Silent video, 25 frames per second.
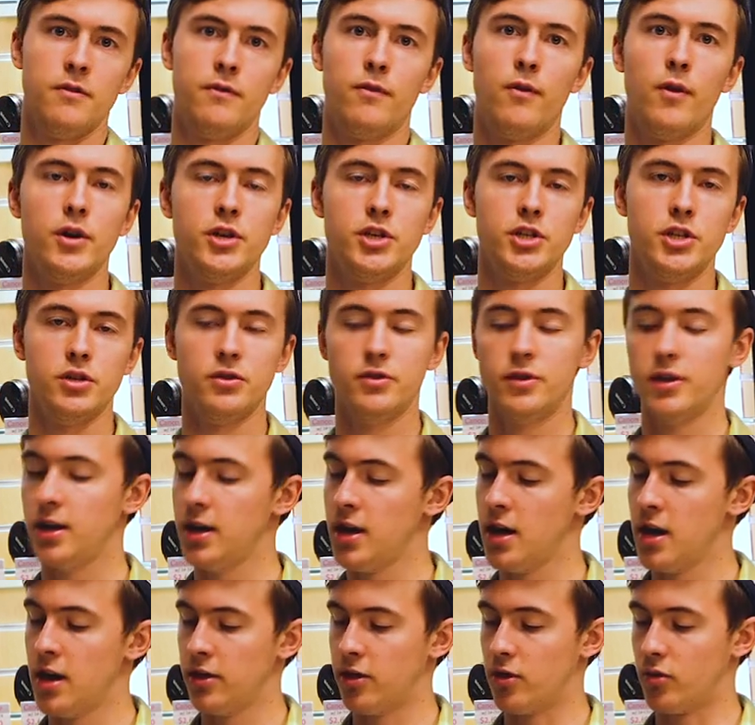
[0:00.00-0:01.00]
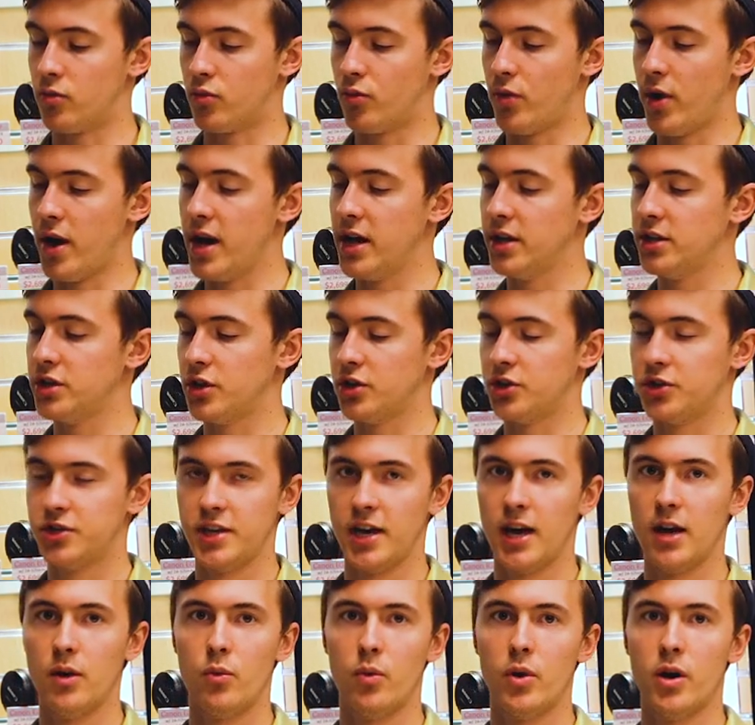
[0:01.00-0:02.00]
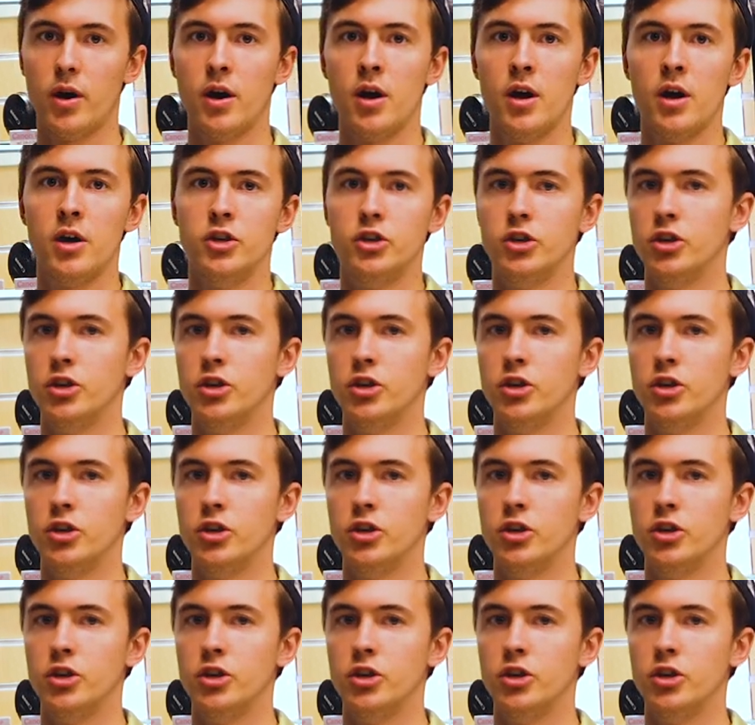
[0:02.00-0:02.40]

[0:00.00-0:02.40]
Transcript: Fortunately, the range is set where